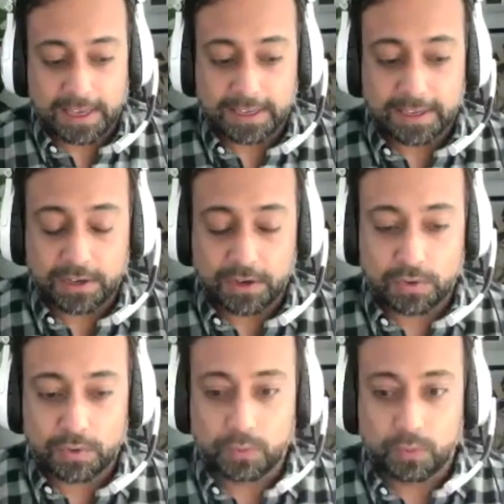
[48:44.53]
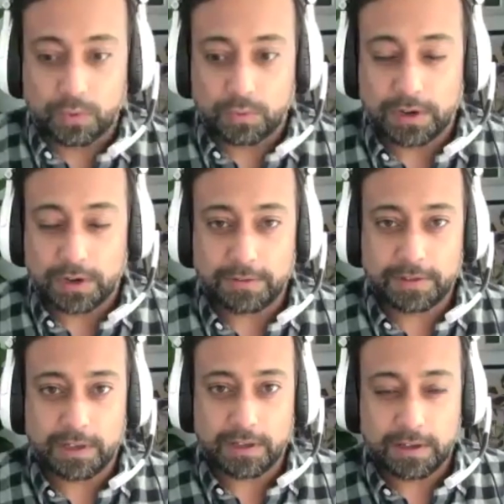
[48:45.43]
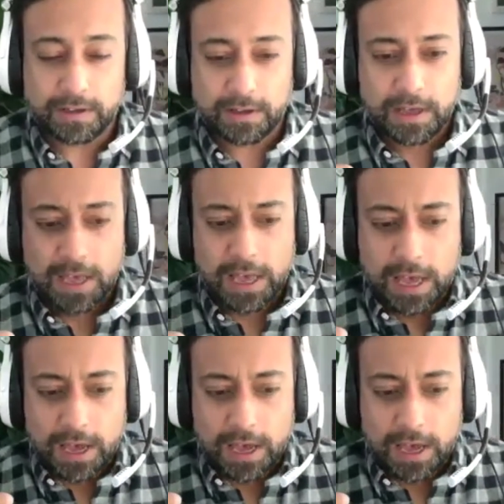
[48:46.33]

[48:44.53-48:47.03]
think one of the